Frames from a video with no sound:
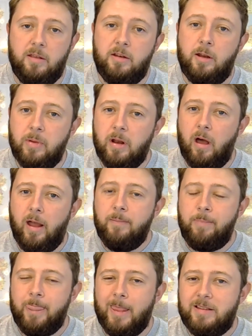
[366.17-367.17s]
Number 9
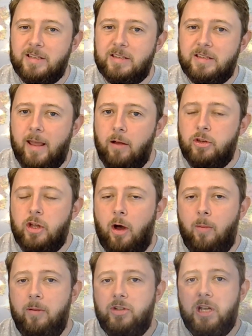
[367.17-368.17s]
is to stay on
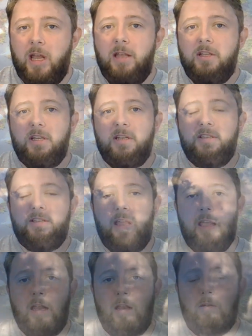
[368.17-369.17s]
top of changes in